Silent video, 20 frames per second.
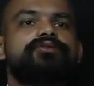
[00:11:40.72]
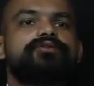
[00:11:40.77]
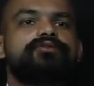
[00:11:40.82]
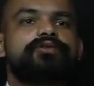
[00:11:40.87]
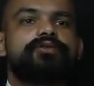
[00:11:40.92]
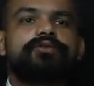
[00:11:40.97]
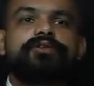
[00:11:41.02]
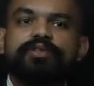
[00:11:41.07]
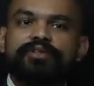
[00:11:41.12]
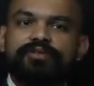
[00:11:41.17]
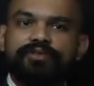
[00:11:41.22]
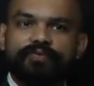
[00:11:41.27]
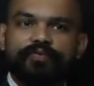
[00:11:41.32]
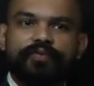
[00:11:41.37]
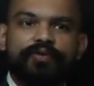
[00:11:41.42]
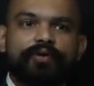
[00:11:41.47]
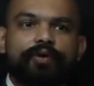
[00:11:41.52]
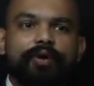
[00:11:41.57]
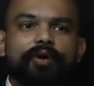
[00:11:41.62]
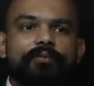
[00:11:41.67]
So this
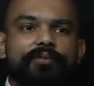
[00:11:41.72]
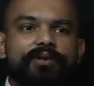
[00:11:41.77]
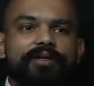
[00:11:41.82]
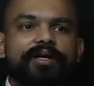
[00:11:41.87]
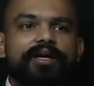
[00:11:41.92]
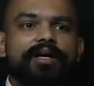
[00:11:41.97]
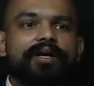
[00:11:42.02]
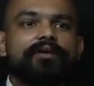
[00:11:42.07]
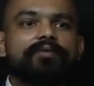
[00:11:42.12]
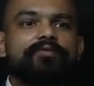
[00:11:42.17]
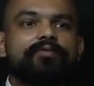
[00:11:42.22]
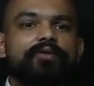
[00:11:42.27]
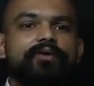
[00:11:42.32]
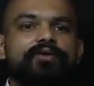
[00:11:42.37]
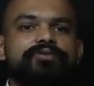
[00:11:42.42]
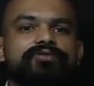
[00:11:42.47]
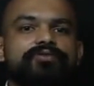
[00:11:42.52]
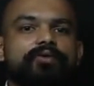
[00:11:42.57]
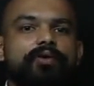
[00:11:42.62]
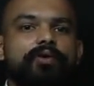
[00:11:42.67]
phenomena
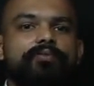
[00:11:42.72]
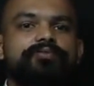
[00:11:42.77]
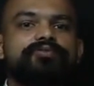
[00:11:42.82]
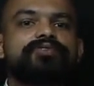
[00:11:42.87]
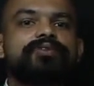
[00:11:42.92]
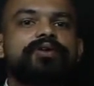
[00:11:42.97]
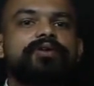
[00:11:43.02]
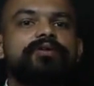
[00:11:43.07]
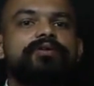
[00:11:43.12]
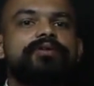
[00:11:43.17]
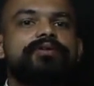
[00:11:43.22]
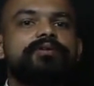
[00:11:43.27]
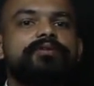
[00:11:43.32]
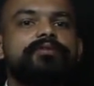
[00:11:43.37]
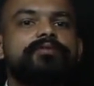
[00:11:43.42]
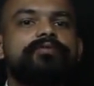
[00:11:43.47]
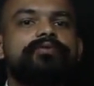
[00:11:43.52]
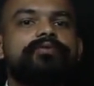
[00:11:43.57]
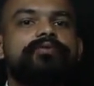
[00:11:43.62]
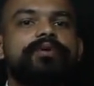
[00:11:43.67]
was observed
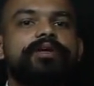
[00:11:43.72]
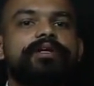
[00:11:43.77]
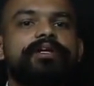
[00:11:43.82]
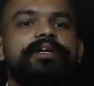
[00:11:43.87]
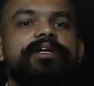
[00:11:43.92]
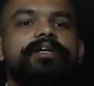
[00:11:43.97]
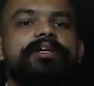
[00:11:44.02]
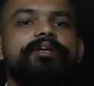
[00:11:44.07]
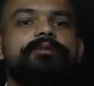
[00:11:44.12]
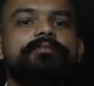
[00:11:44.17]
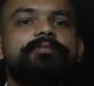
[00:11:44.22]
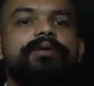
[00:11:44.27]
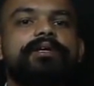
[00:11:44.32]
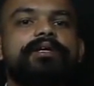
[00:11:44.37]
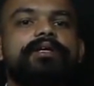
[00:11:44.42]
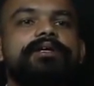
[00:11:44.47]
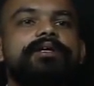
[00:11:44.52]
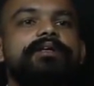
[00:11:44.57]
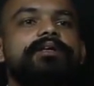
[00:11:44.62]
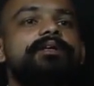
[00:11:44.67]
very
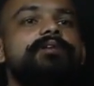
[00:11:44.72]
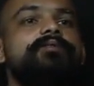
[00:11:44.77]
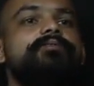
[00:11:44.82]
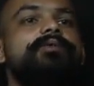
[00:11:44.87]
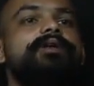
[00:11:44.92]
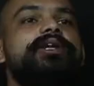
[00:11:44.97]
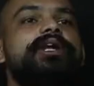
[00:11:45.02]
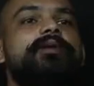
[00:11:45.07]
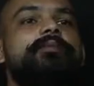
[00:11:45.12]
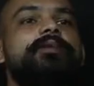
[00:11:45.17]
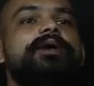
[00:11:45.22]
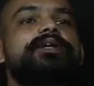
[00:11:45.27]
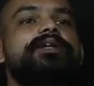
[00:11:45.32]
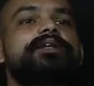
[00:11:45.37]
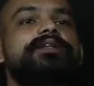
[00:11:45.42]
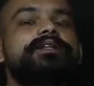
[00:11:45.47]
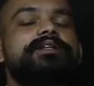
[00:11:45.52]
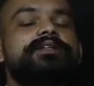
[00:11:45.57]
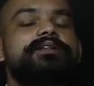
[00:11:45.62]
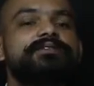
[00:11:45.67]
deeply in
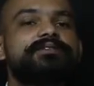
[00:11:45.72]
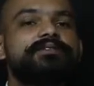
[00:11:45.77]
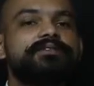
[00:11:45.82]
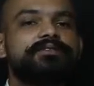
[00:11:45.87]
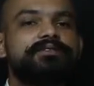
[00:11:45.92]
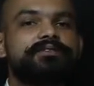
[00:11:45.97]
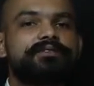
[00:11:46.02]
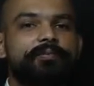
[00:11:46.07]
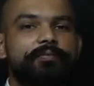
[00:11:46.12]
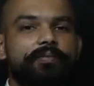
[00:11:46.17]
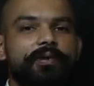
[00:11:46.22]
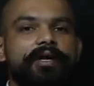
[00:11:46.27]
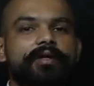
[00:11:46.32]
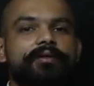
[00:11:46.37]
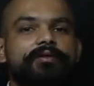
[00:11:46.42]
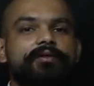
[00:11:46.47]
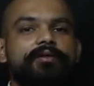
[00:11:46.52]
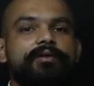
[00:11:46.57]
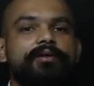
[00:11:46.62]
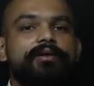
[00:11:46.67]
Minamata, that is in
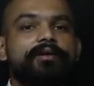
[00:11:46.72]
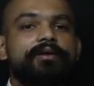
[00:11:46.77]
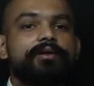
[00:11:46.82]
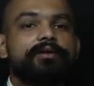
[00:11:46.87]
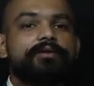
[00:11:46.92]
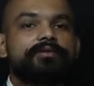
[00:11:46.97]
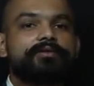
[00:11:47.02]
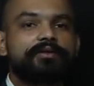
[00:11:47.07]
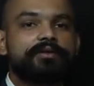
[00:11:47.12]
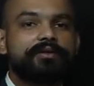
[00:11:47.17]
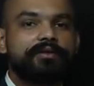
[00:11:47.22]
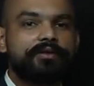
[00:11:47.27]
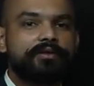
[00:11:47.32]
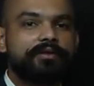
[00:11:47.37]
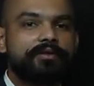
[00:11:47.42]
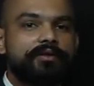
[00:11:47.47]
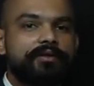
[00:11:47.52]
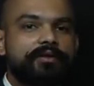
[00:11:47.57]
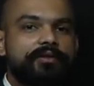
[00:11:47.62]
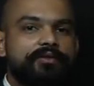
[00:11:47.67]
Japan.
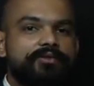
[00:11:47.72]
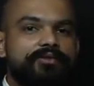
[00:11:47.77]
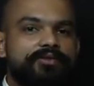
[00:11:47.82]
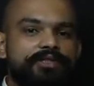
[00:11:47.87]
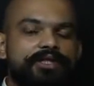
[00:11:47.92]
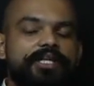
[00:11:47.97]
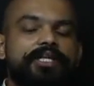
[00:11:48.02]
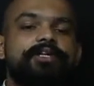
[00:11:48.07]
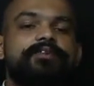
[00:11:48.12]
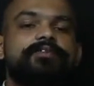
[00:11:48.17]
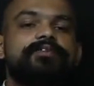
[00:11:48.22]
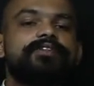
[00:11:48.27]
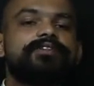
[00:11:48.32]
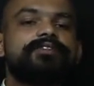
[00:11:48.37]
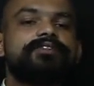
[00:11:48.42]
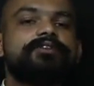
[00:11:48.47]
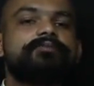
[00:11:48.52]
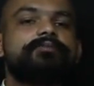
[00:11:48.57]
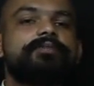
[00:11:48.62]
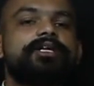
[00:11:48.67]
The
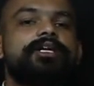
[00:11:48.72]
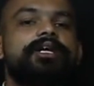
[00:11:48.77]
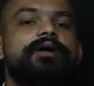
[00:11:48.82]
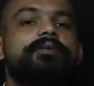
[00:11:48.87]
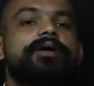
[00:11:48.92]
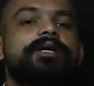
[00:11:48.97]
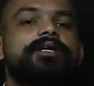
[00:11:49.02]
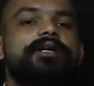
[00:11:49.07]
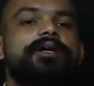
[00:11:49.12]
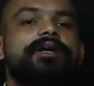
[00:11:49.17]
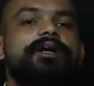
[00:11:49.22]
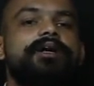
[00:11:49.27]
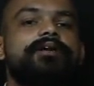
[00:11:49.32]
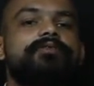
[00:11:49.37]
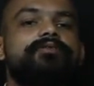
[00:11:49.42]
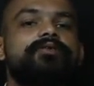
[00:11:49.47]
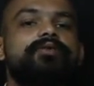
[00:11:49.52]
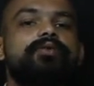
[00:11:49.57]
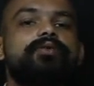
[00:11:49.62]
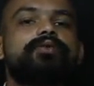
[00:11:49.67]
jellyfish in Minamata have